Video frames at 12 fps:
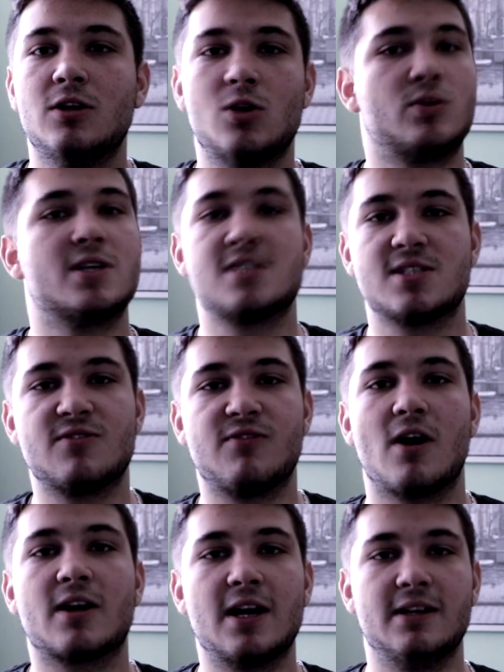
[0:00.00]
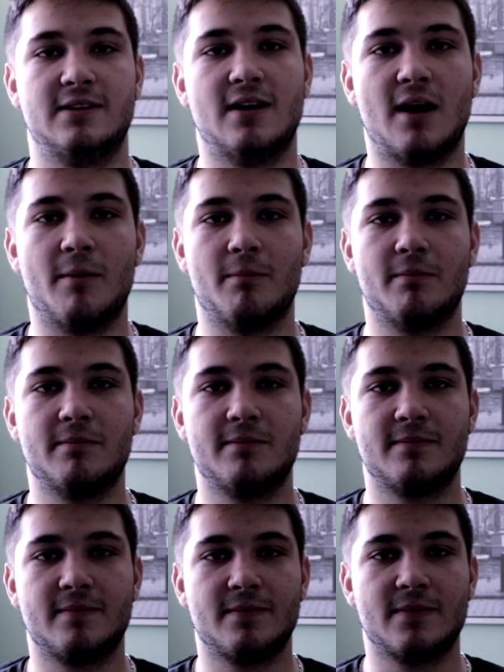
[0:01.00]
yo, this is fucking dumb.
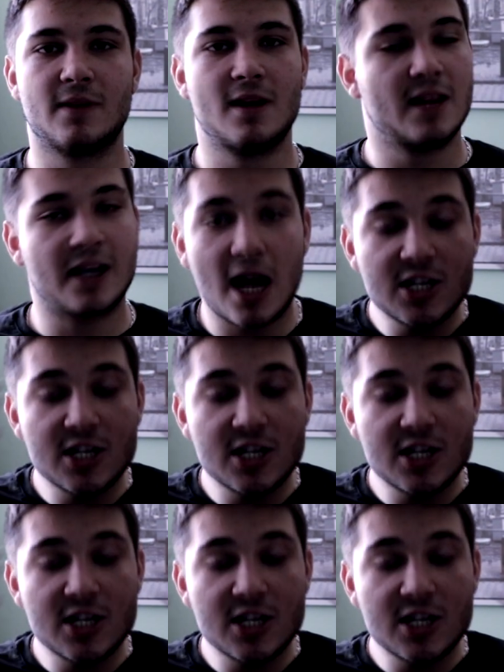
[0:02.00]
Like,